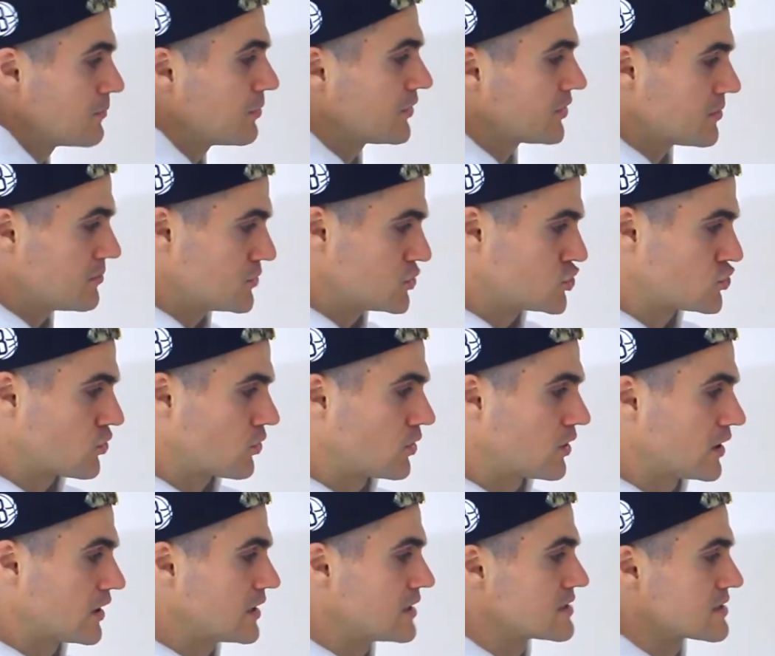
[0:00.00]
but the
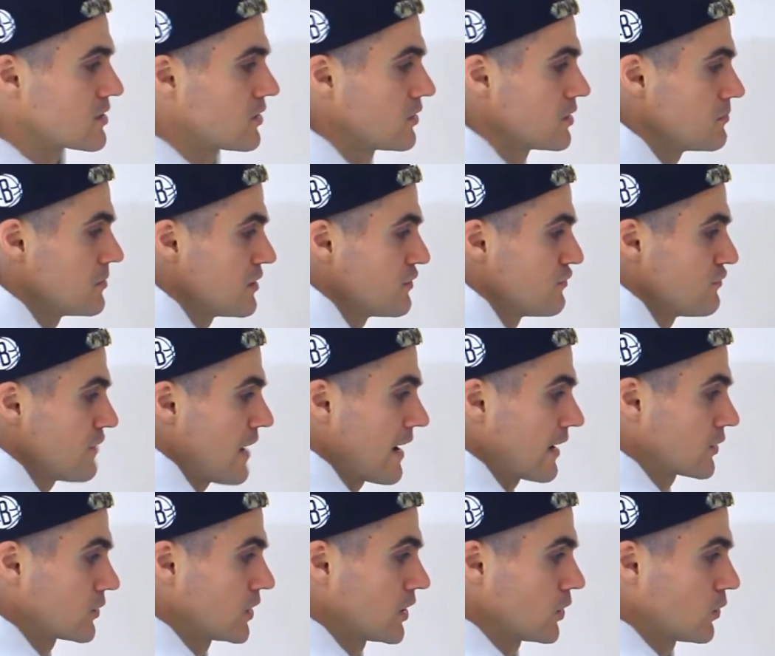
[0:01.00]
majority is going to be
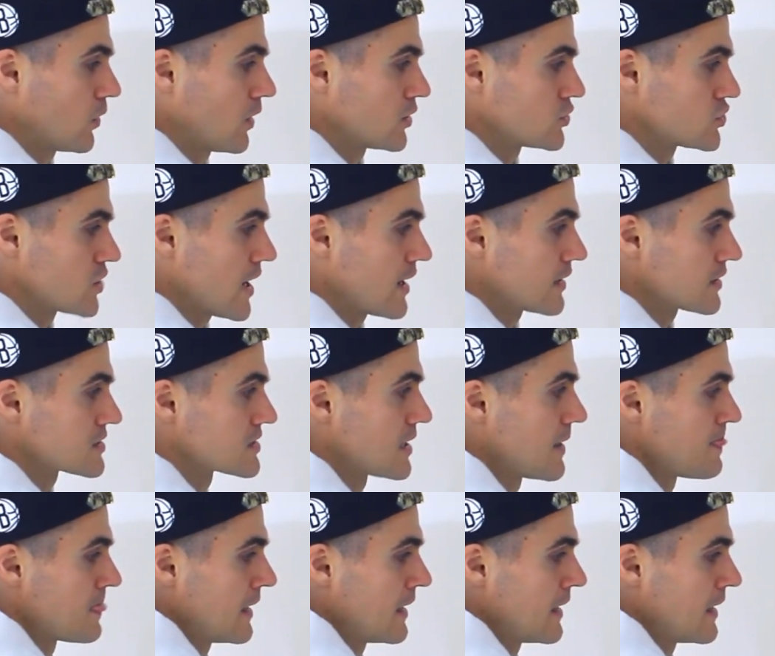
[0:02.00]
factoring quadratics.